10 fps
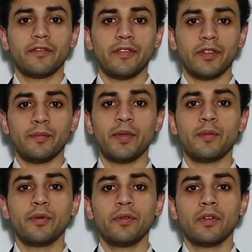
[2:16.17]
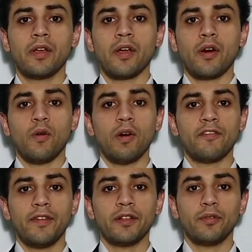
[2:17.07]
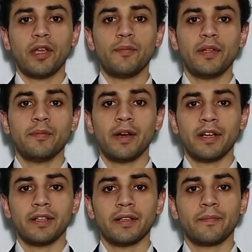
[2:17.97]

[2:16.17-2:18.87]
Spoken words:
15 people. One thing to keep in mind,